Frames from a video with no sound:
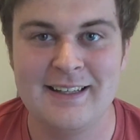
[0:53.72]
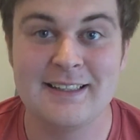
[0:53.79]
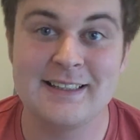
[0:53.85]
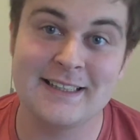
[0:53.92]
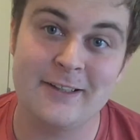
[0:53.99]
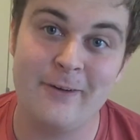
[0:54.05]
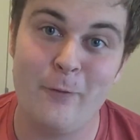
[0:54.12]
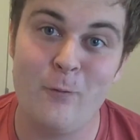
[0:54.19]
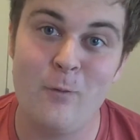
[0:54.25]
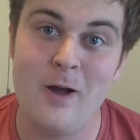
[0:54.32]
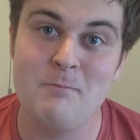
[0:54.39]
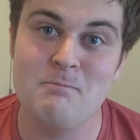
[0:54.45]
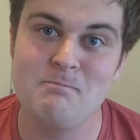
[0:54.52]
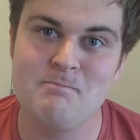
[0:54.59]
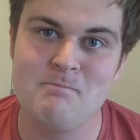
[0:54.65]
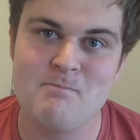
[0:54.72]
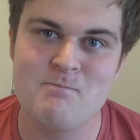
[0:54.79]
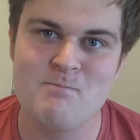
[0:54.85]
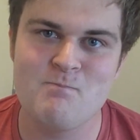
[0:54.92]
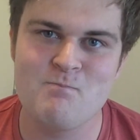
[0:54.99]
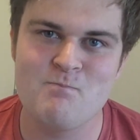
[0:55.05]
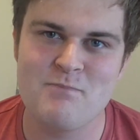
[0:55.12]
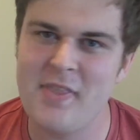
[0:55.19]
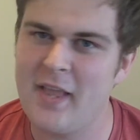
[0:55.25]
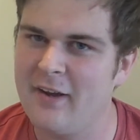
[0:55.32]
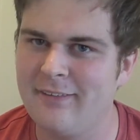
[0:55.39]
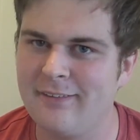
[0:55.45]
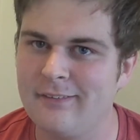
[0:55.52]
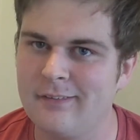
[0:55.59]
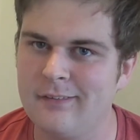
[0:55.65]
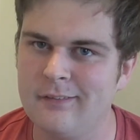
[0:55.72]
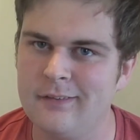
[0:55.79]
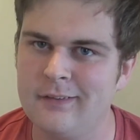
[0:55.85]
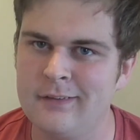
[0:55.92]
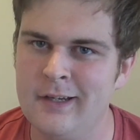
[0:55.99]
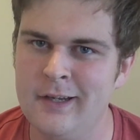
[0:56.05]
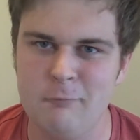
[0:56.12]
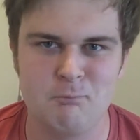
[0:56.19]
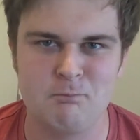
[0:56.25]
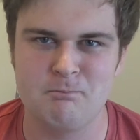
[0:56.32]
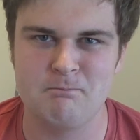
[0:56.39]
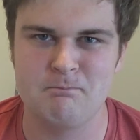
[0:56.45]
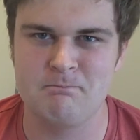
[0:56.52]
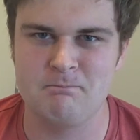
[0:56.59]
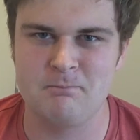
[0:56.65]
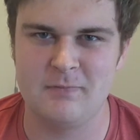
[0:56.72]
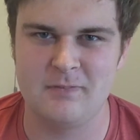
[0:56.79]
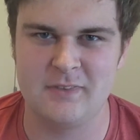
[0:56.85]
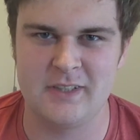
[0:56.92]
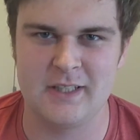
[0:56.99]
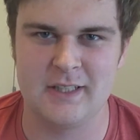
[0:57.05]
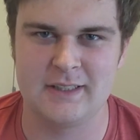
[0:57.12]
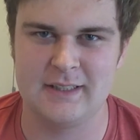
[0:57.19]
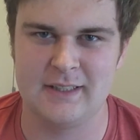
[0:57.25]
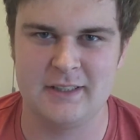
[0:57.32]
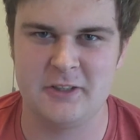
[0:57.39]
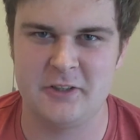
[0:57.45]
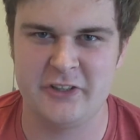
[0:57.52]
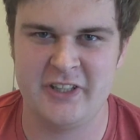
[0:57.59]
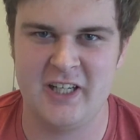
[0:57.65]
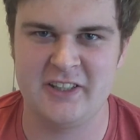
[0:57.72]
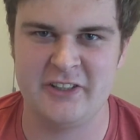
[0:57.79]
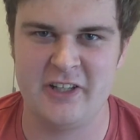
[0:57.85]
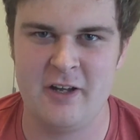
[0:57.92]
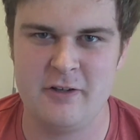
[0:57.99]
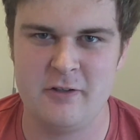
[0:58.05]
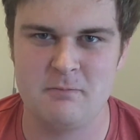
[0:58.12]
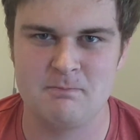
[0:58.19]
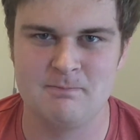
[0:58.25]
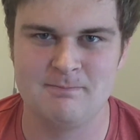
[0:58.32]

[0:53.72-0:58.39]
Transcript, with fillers: so, um, yeah, guess let's just get started.